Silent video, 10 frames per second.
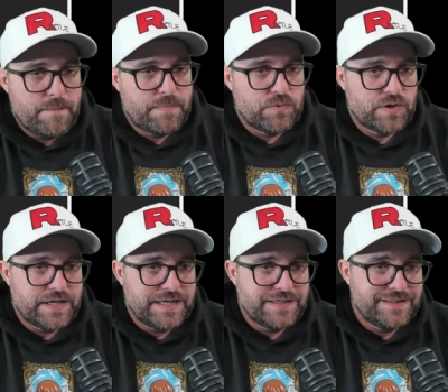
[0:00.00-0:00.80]
But we're going
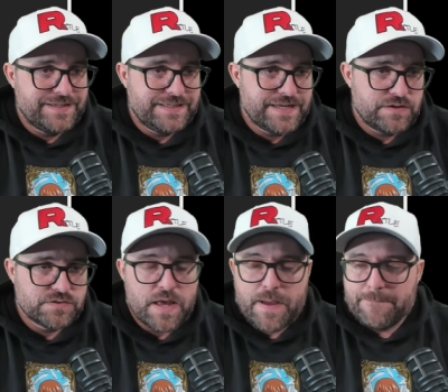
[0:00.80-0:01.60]
to get into the
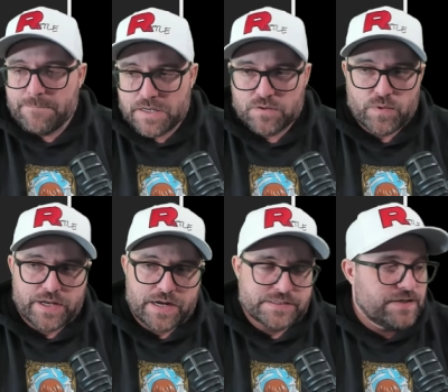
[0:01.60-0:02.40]
details. By the way,
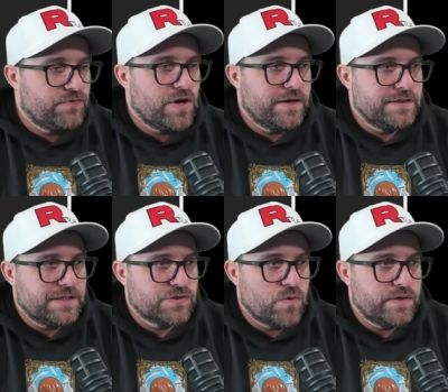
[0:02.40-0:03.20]
guys, if you're not in the
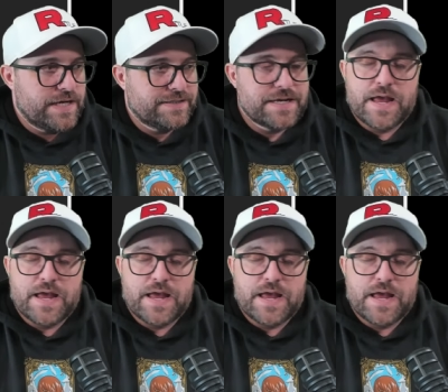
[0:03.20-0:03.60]
Discord yet,